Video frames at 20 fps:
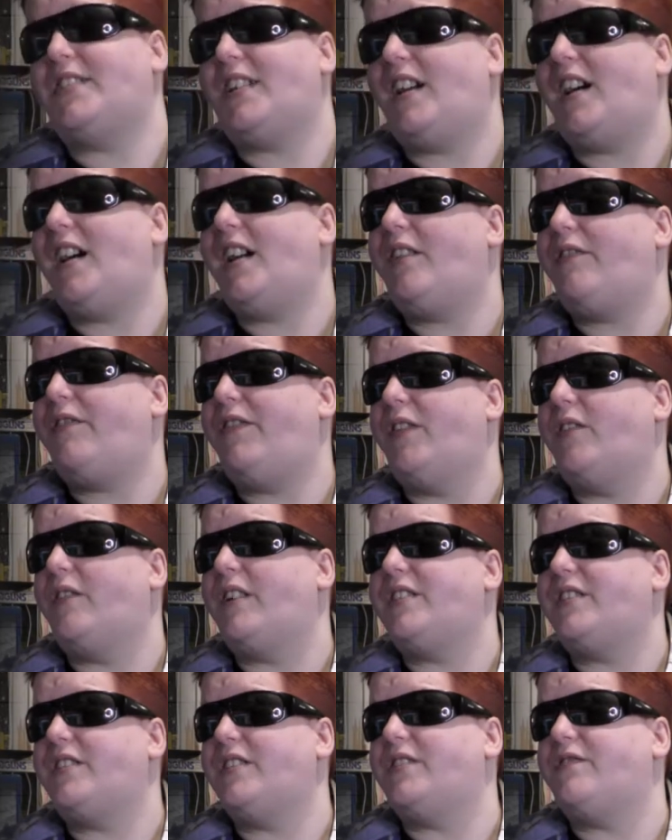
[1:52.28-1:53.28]
and I feel
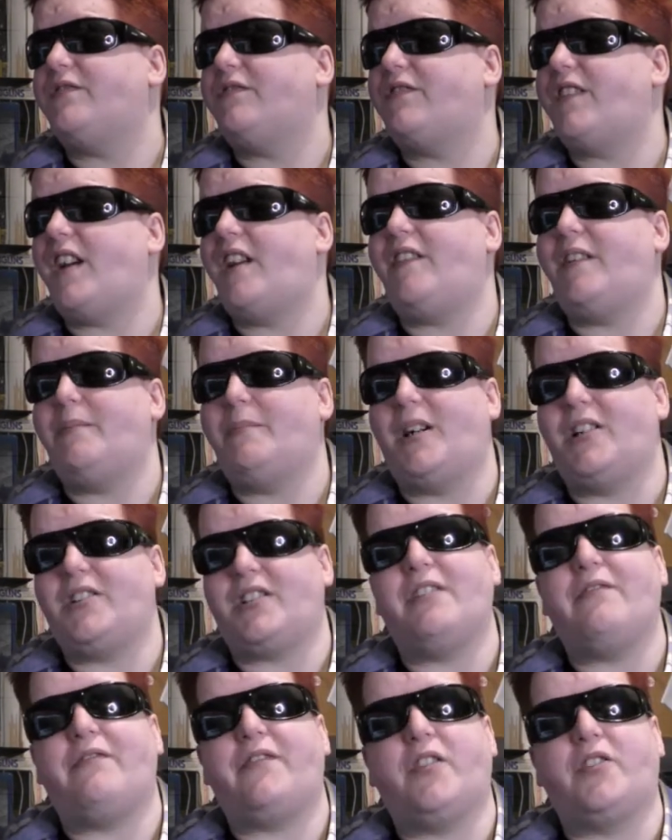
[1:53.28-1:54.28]
this is
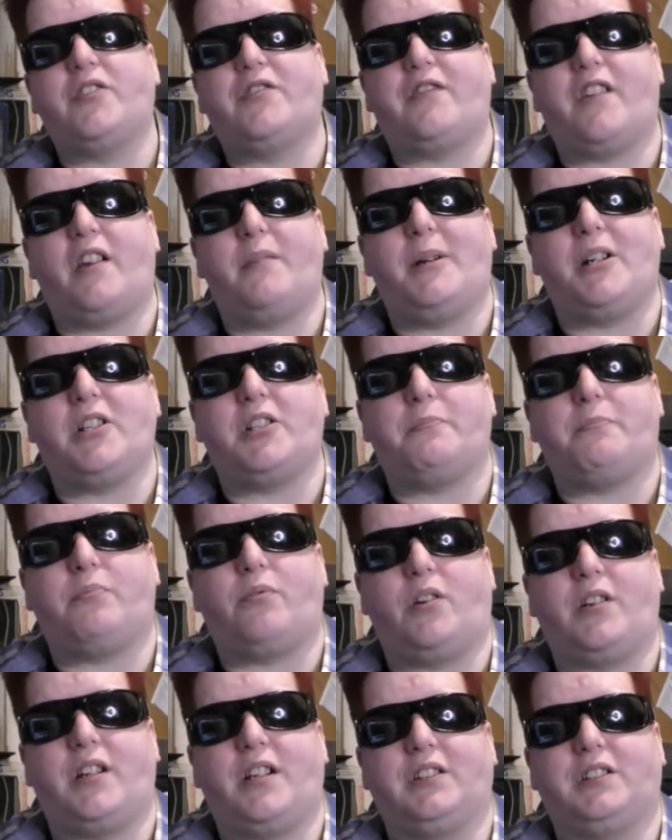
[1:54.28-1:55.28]
it feels very much a
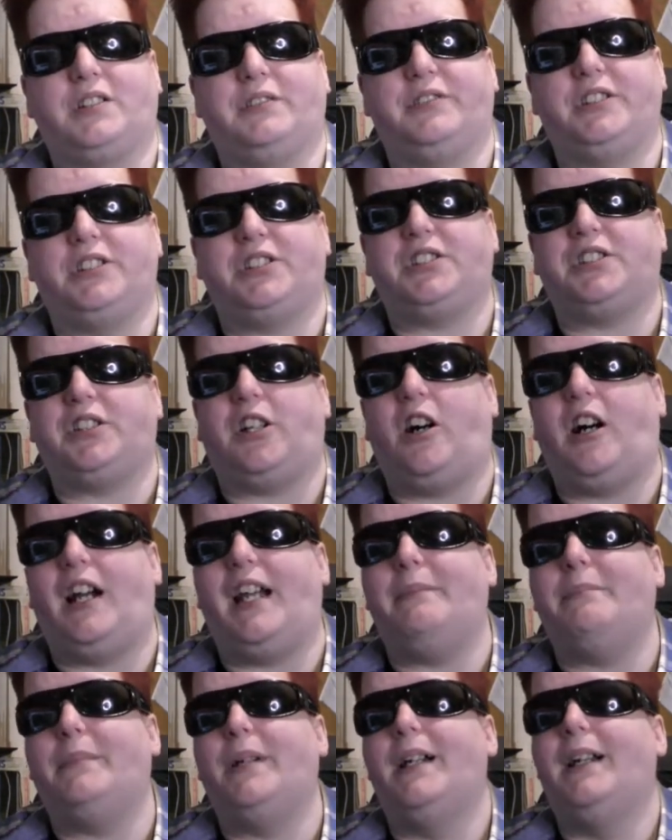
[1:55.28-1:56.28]
product of its
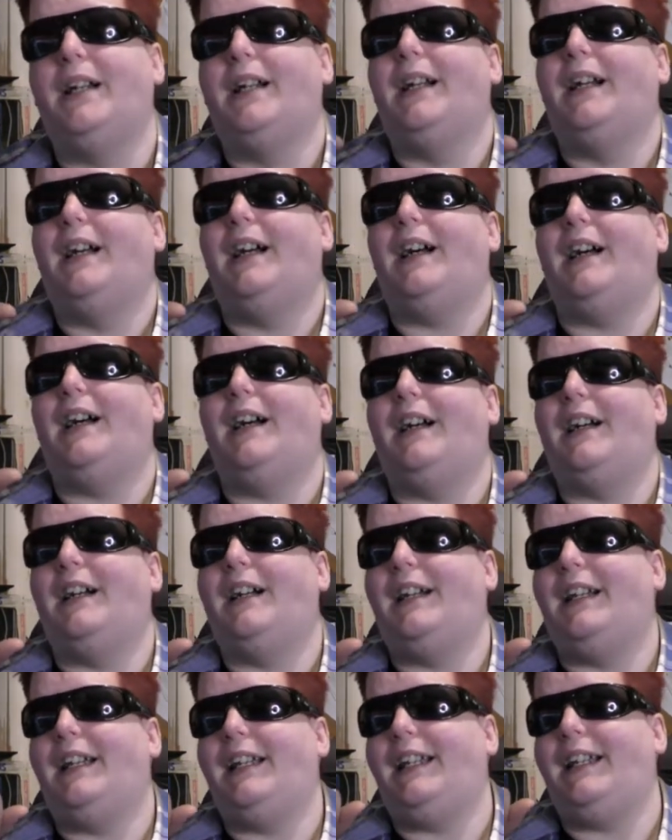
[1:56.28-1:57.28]
time,
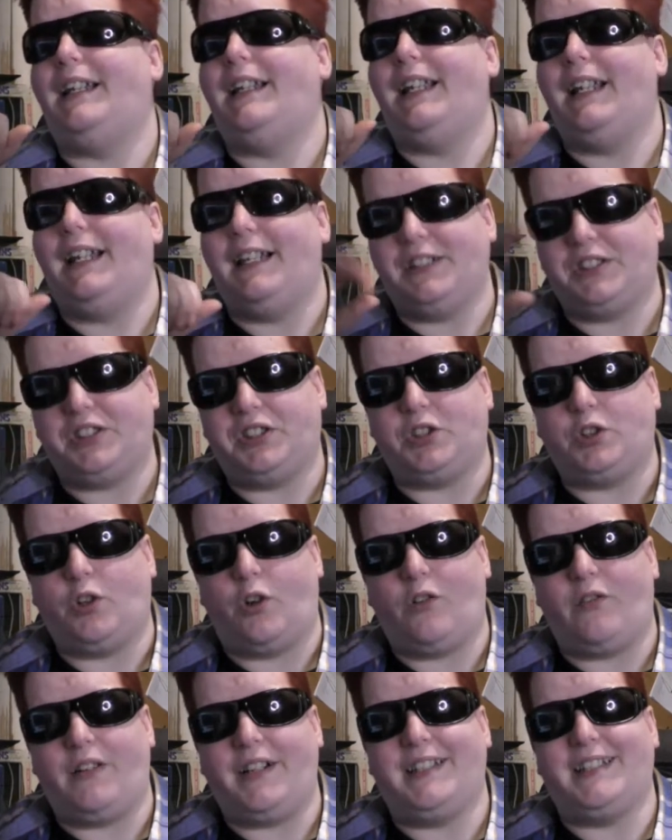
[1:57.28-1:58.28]
in its
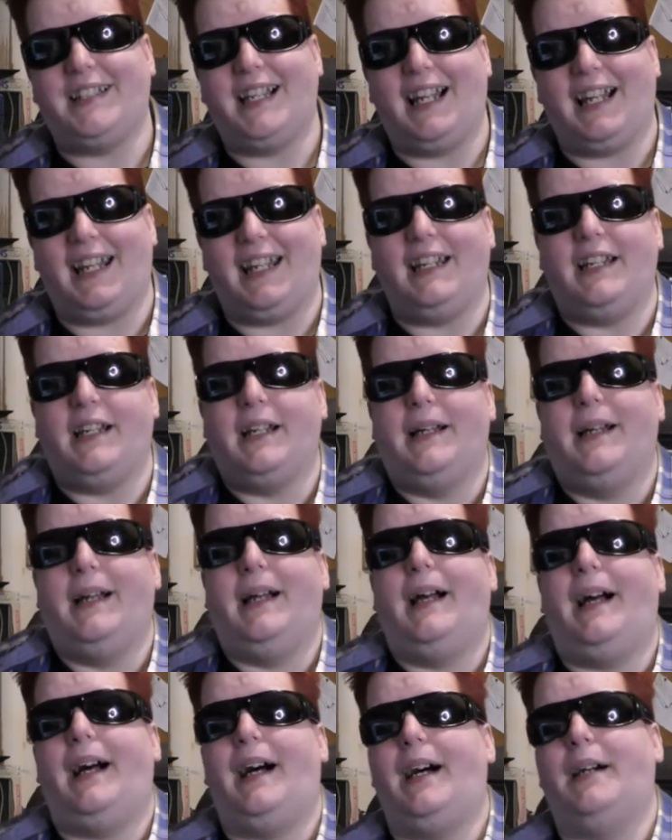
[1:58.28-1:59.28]
storytelling.
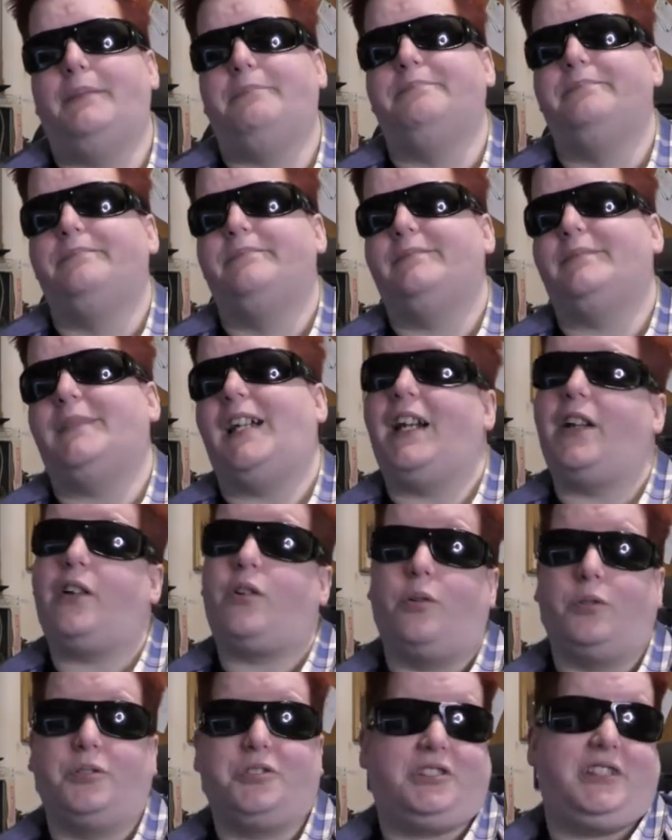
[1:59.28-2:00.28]
And of
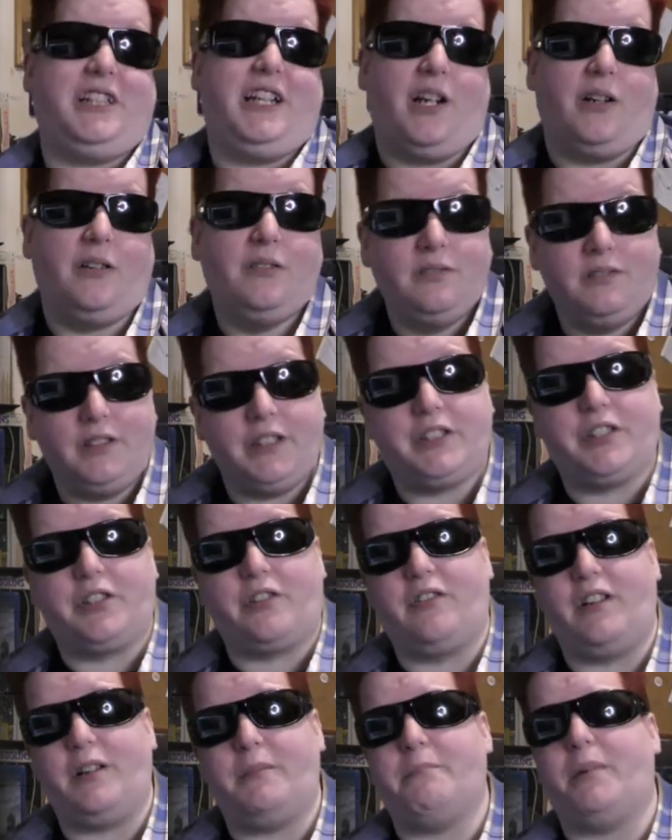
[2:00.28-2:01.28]
course, you know,
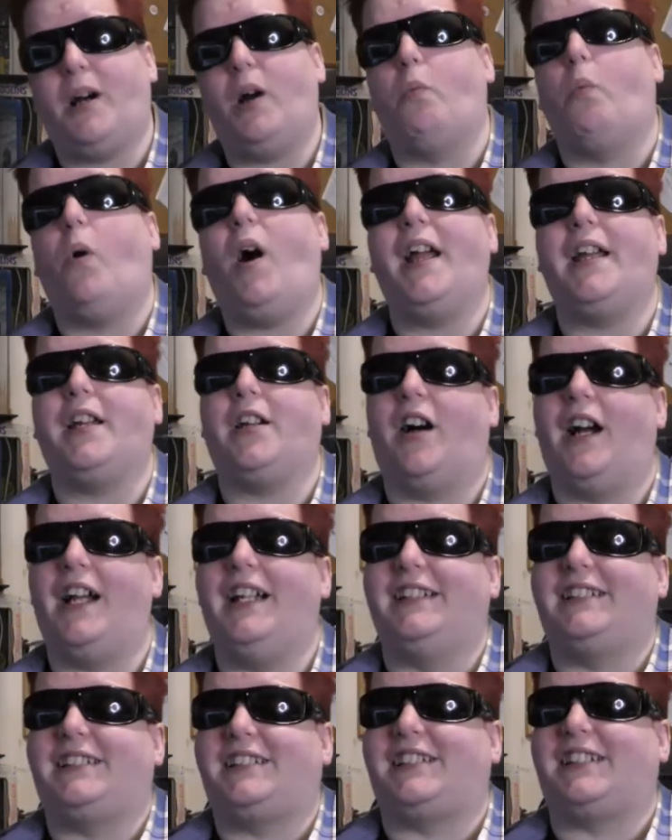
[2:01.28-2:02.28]
it's written by a white guy,
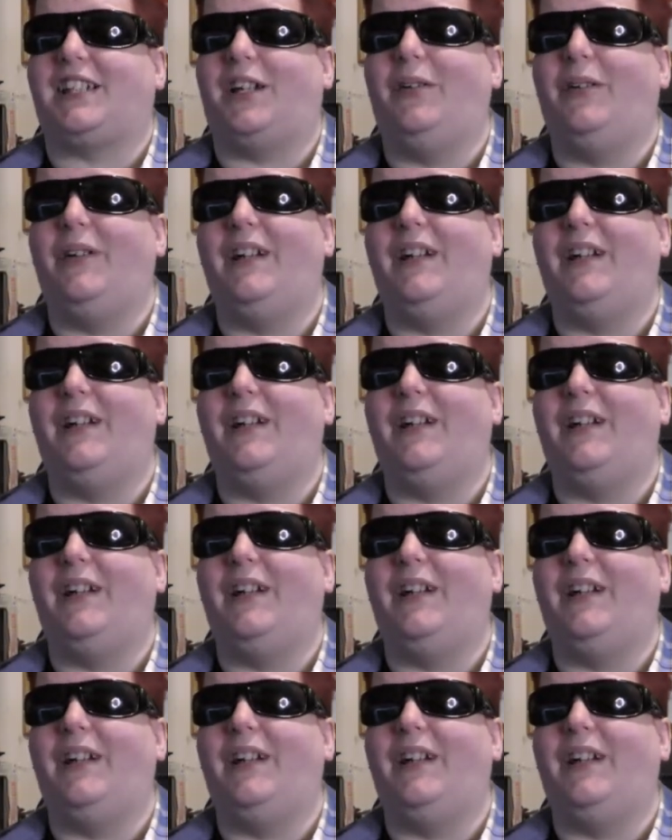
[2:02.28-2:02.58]
so